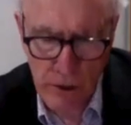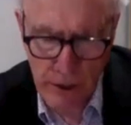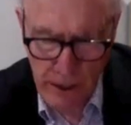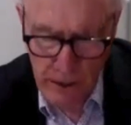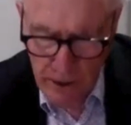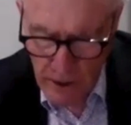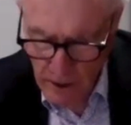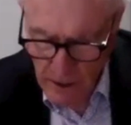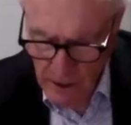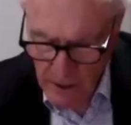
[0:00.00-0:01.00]
Zealand.
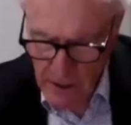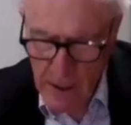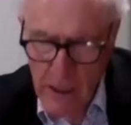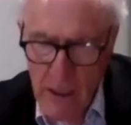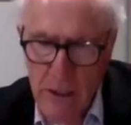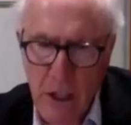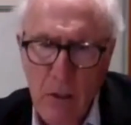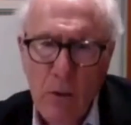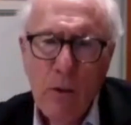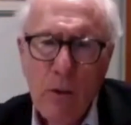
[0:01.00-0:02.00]

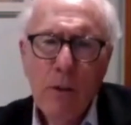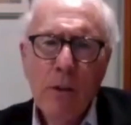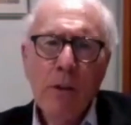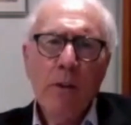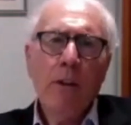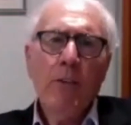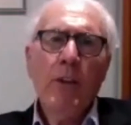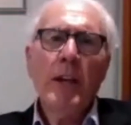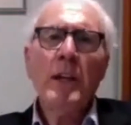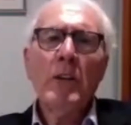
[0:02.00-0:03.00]
So the
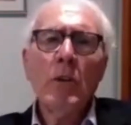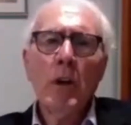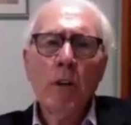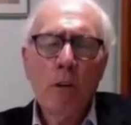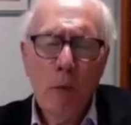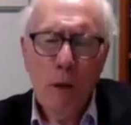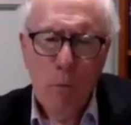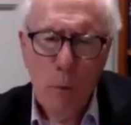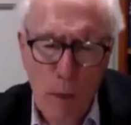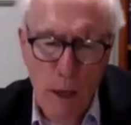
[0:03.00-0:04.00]
thing you've got to
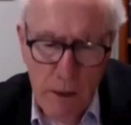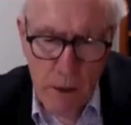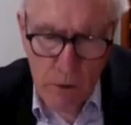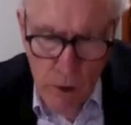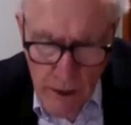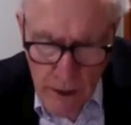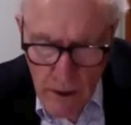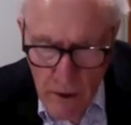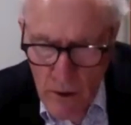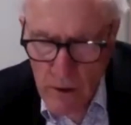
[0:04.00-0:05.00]
remember about the treaty,
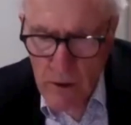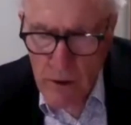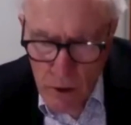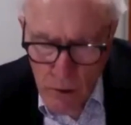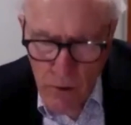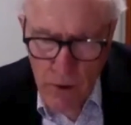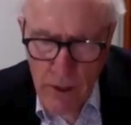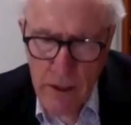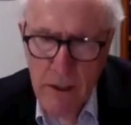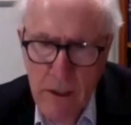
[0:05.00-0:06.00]
there are two
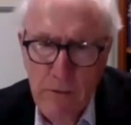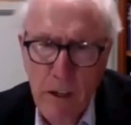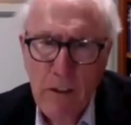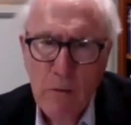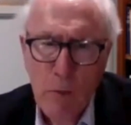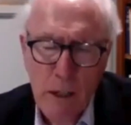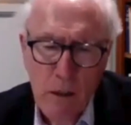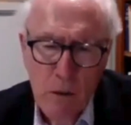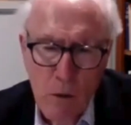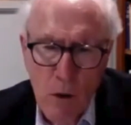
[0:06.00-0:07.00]
things that are
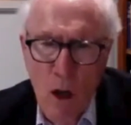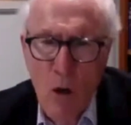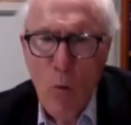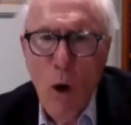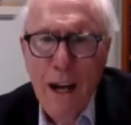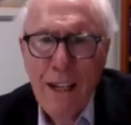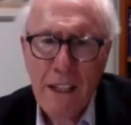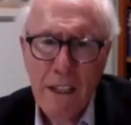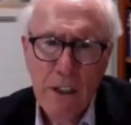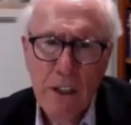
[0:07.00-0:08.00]
fundamental. One
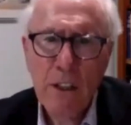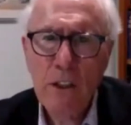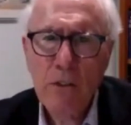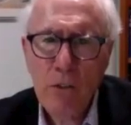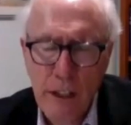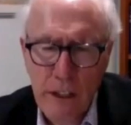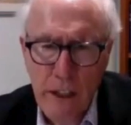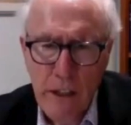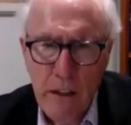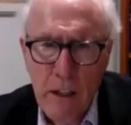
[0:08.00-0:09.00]
is it is a
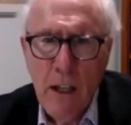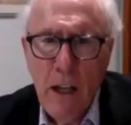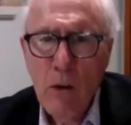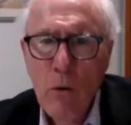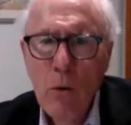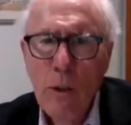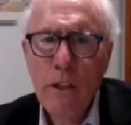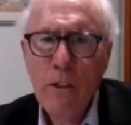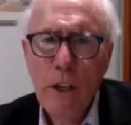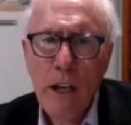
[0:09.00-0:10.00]
treaty, and all the
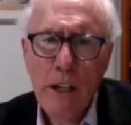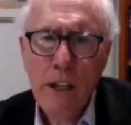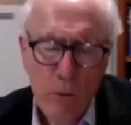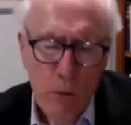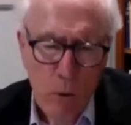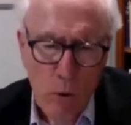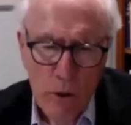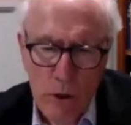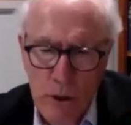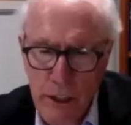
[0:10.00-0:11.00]
international law
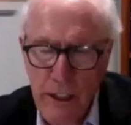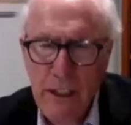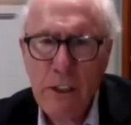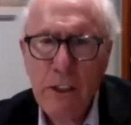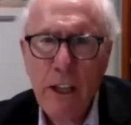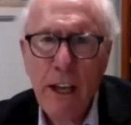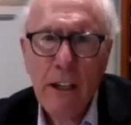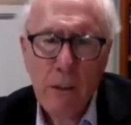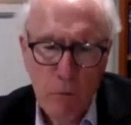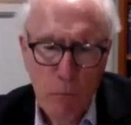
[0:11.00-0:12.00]
suggests that
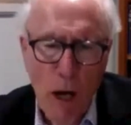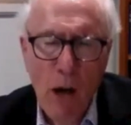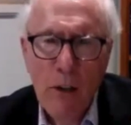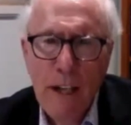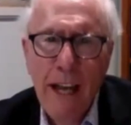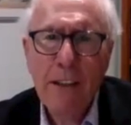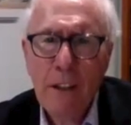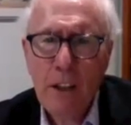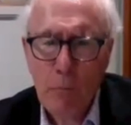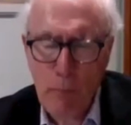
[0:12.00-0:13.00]
Maori had the
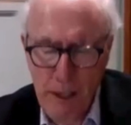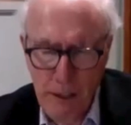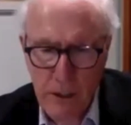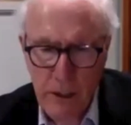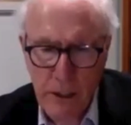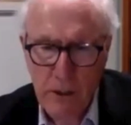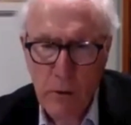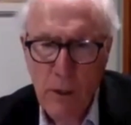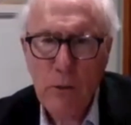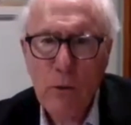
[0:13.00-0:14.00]
capacity to
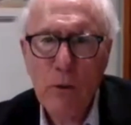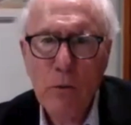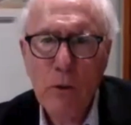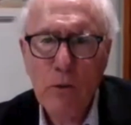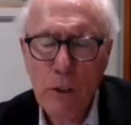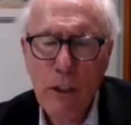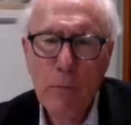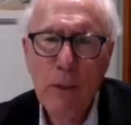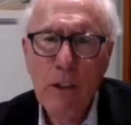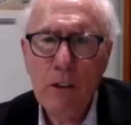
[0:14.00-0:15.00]
enter into a treaty
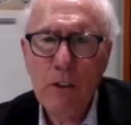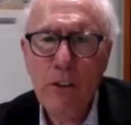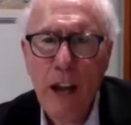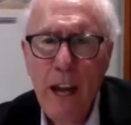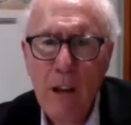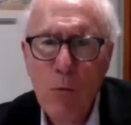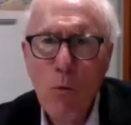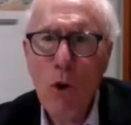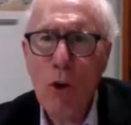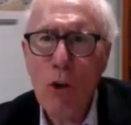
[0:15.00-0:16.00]
because they
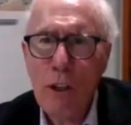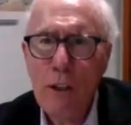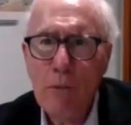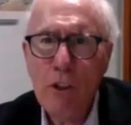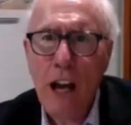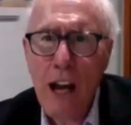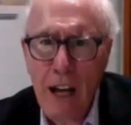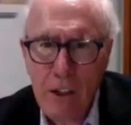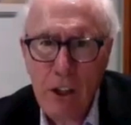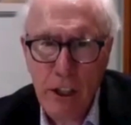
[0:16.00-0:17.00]
were in
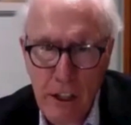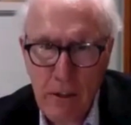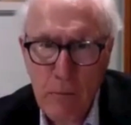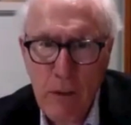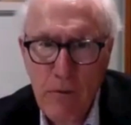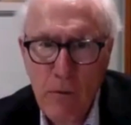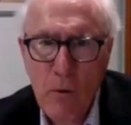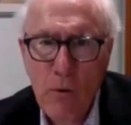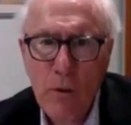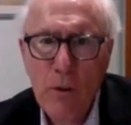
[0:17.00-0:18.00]
charge here
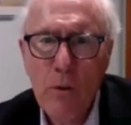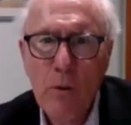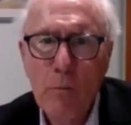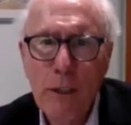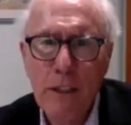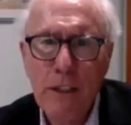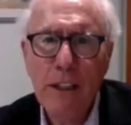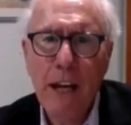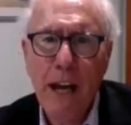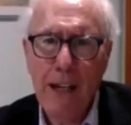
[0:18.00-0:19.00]
before the Europeans
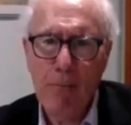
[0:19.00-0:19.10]
came.